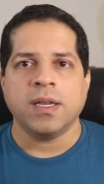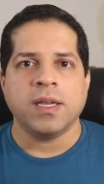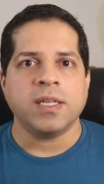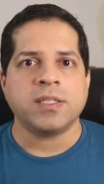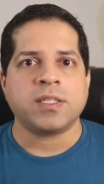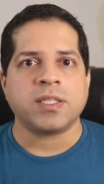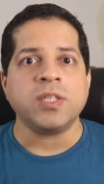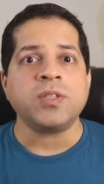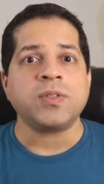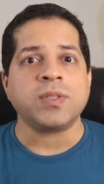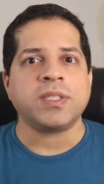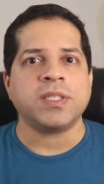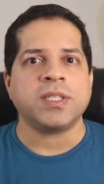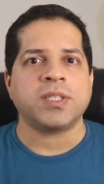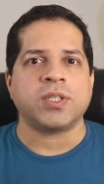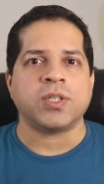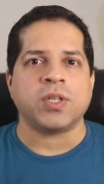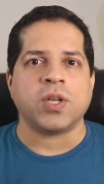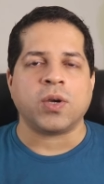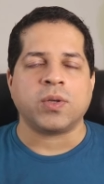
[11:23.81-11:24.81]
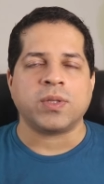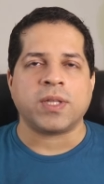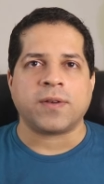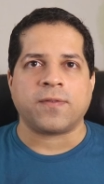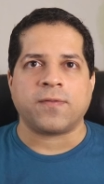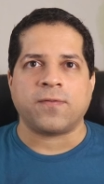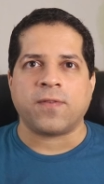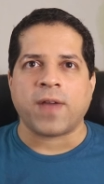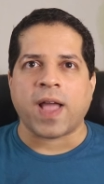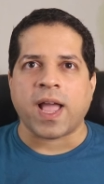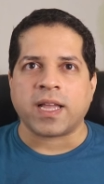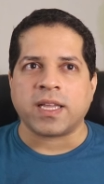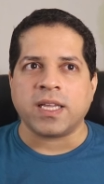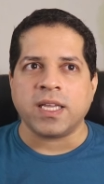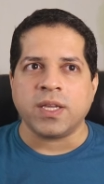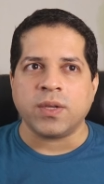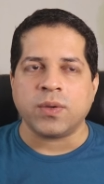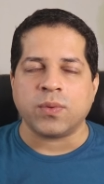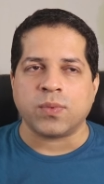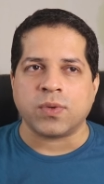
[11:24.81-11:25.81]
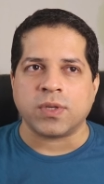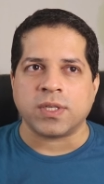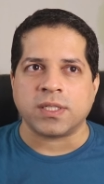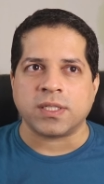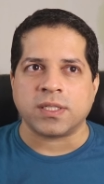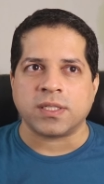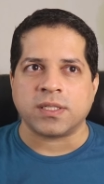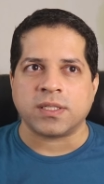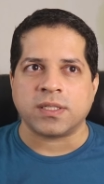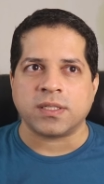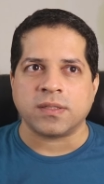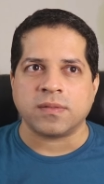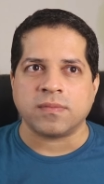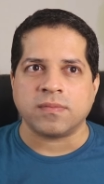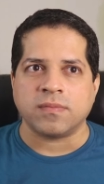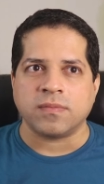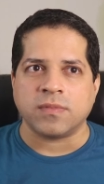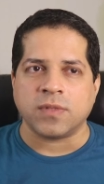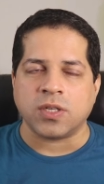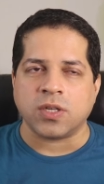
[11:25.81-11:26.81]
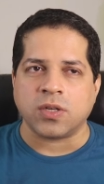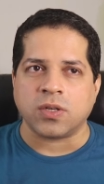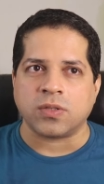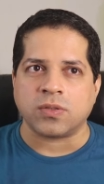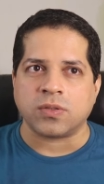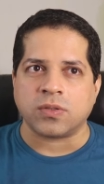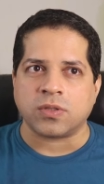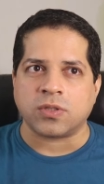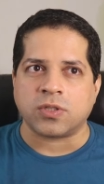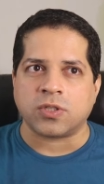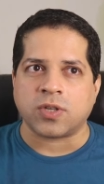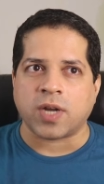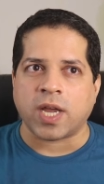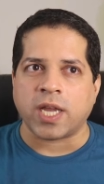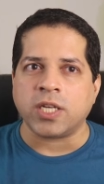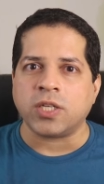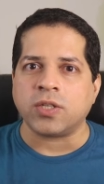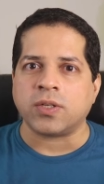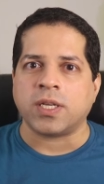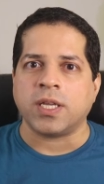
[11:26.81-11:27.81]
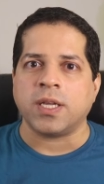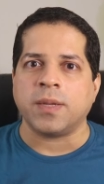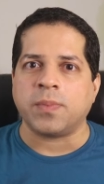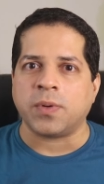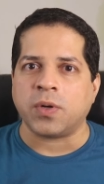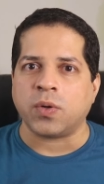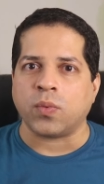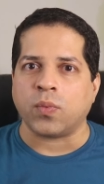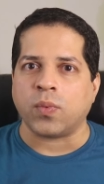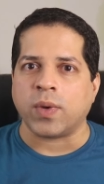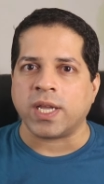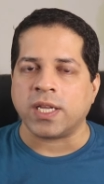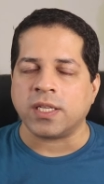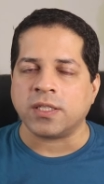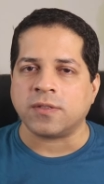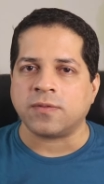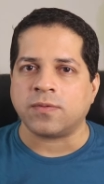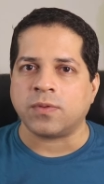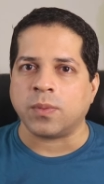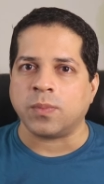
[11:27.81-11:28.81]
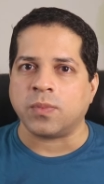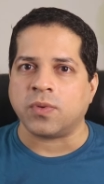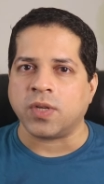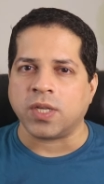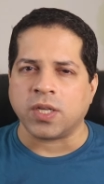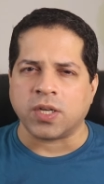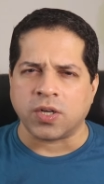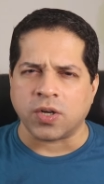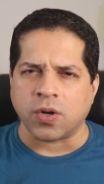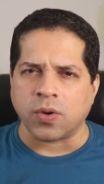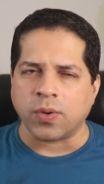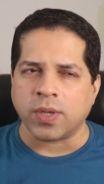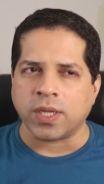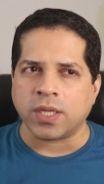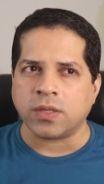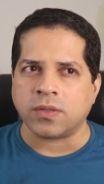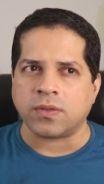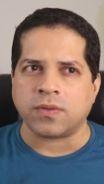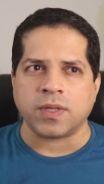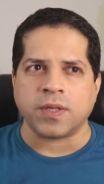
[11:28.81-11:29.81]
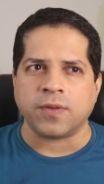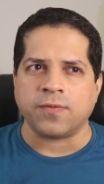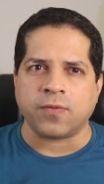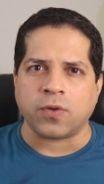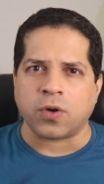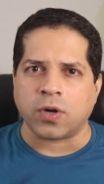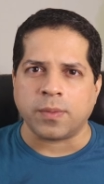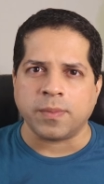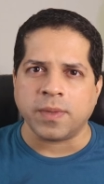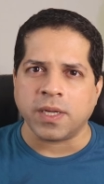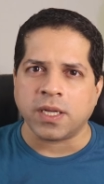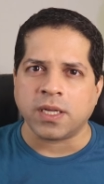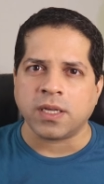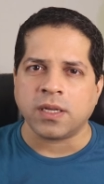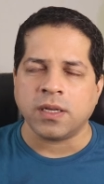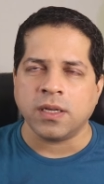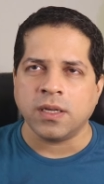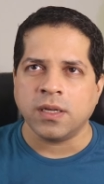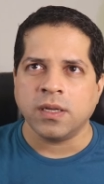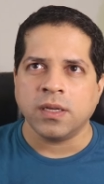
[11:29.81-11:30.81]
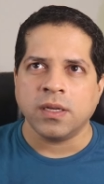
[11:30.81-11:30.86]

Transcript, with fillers: It's interesting to know that Vaggie was... you know, trying to keep her wings from regrowing or reforming